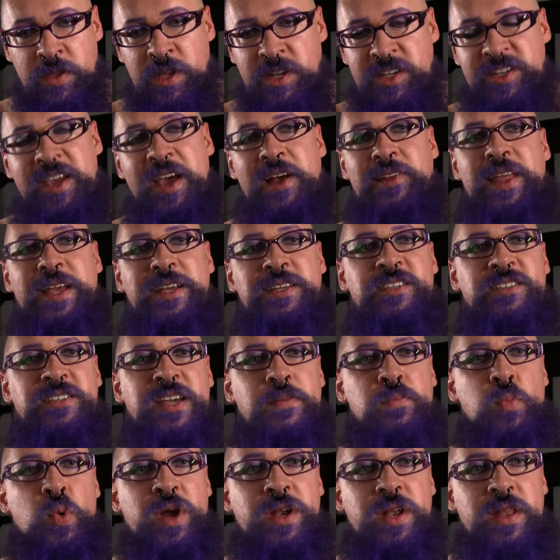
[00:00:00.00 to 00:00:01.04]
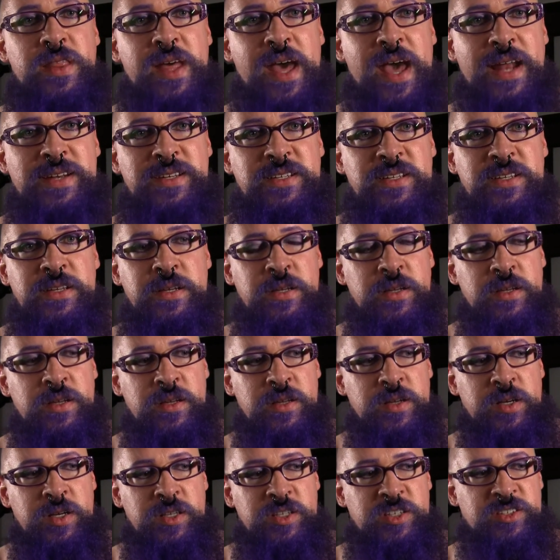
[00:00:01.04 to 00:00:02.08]
telling someone that
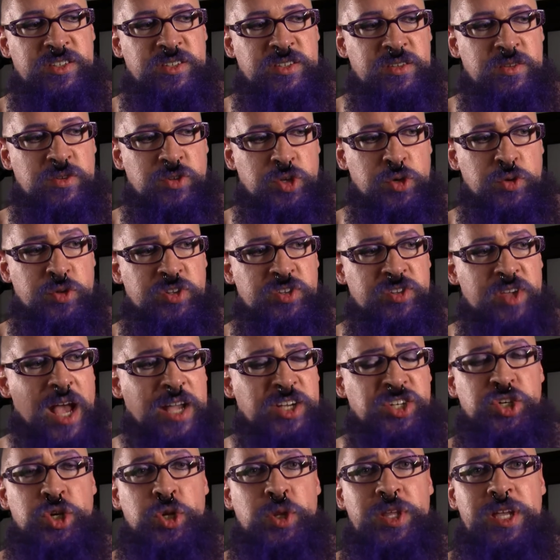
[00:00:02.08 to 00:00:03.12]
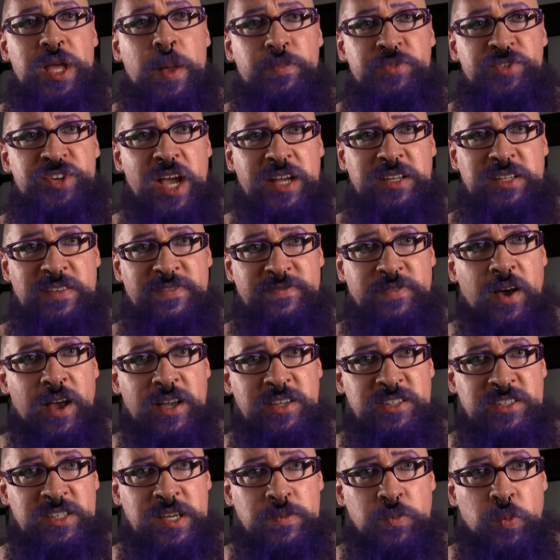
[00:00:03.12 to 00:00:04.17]
to sexually objectify
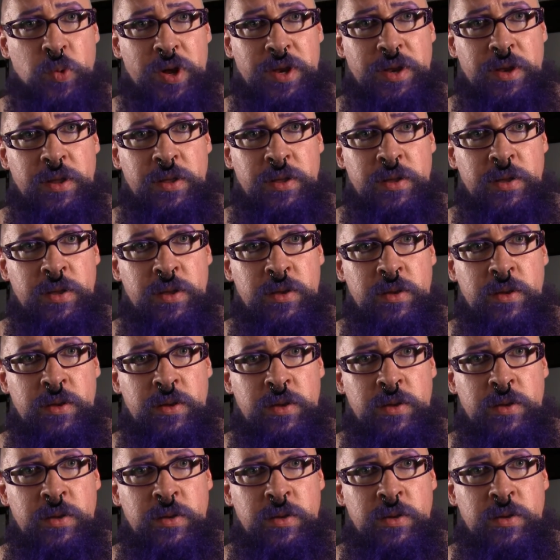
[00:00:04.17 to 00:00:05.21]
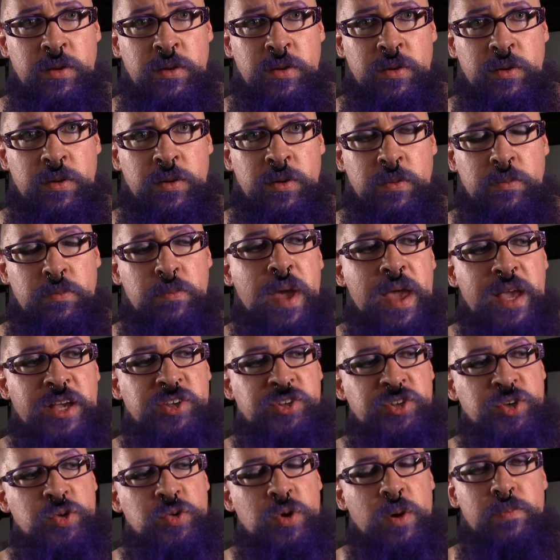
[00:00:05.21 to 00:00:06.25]
someone
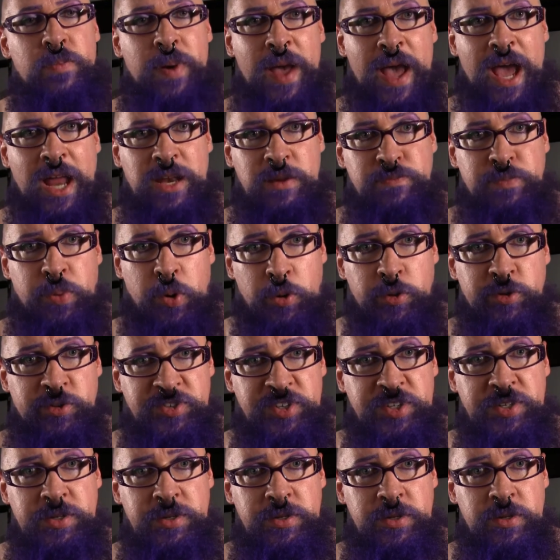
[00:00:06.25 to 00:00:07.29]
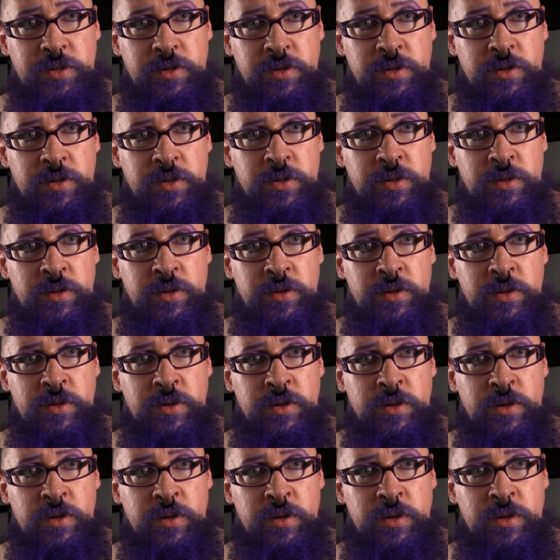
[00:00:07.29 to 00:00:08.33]
makes you a bad person
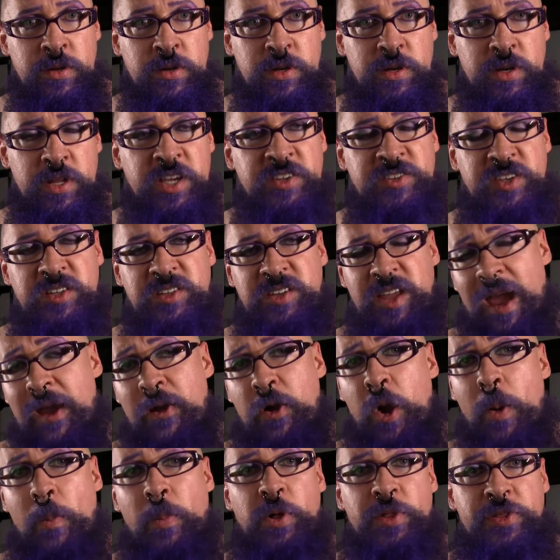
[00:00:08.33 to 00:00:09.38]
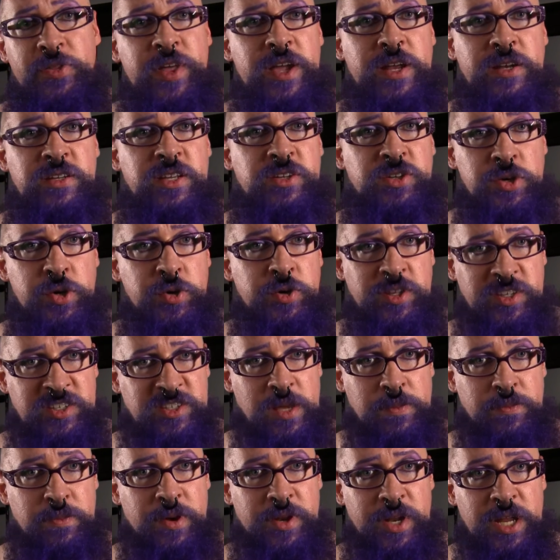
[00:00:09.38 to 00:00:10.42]
is a terrible thing to do to
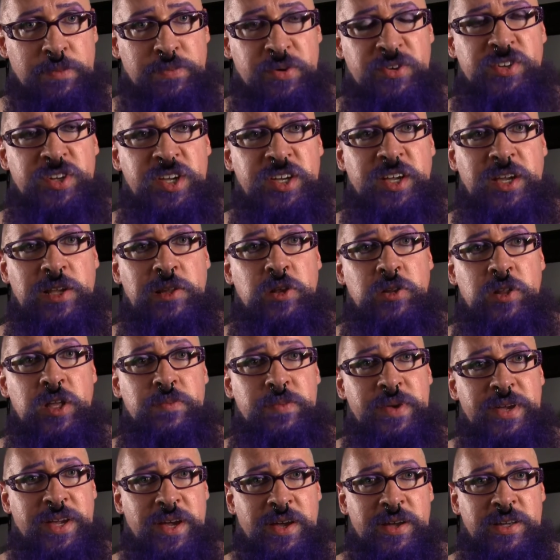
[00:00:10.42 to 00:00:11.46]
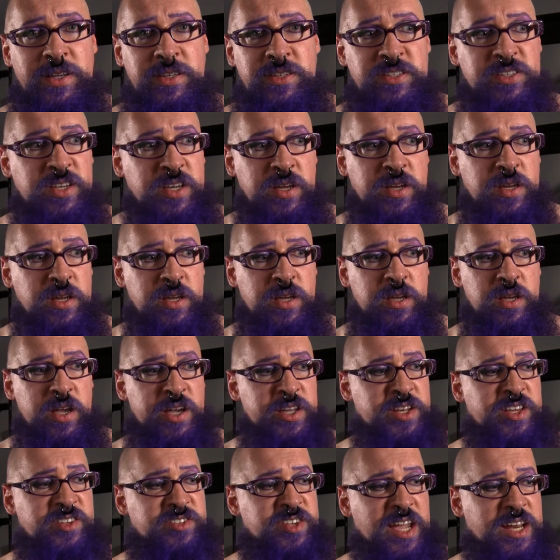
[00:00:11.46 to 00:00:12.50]
somebody, particularly because
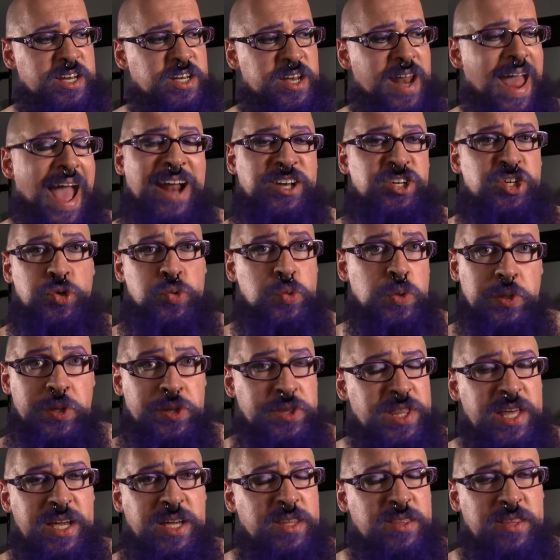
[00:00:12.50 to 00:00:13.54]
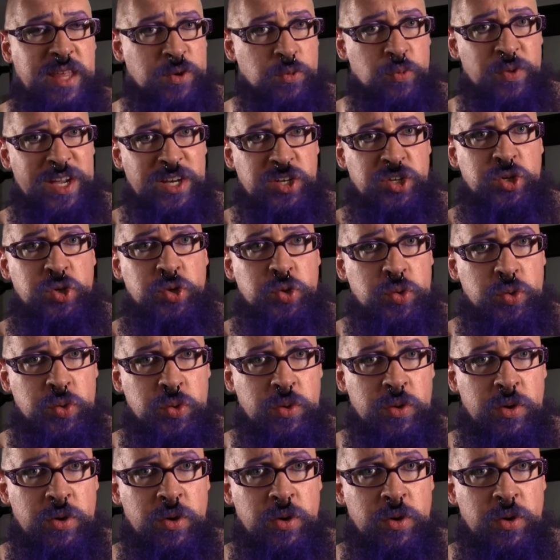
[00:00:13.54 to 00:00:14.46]
it is a natural thing that we do.